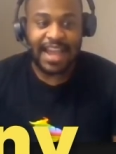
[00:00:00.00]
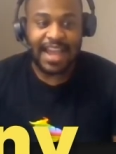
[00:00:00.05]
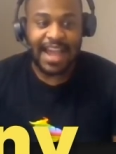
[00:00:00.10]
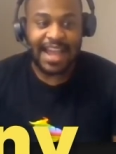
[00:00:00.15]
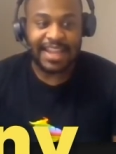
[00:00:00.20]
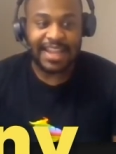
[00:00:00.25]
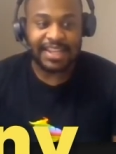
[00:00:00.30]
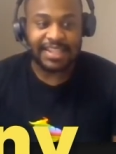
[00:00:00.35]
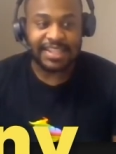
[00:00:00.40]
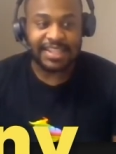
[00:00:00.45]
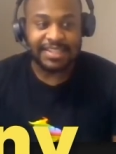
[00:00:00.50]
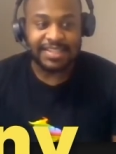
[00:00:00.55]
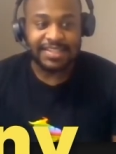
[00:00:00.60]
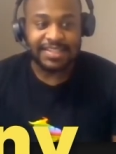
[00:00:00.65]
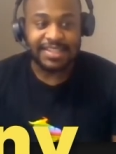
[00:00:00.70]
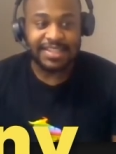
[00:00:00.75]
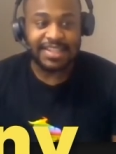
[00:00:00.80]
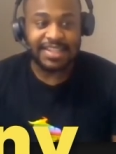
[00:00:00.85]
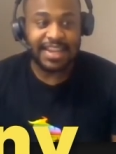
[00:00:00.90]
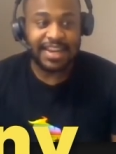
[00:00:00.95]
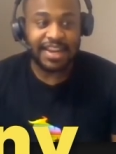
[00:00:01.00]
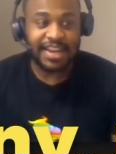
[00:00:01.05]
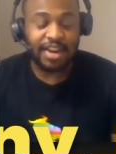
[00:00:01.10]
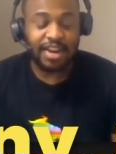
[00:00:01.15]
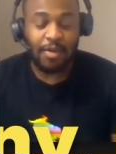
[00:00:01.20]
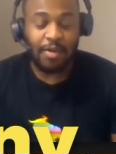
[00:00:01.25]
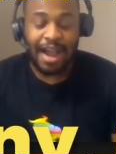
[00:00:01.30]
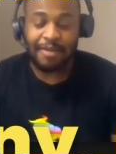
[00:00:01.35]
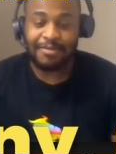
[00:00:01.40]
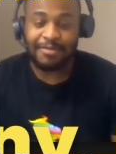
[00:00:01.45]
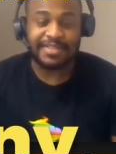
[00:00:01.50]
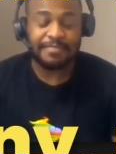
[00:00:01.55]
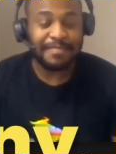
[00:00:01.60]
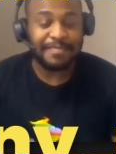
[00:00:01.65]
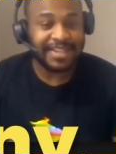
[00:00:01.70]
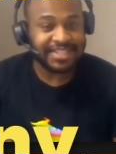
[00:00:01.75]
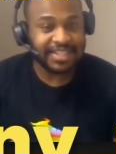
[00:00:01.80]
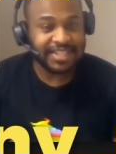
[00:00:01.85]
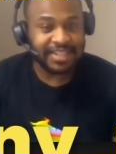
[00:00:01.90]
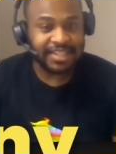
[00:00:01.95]
I didn't know I was
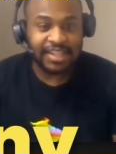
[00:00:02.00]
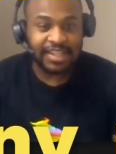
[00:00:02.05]
missing.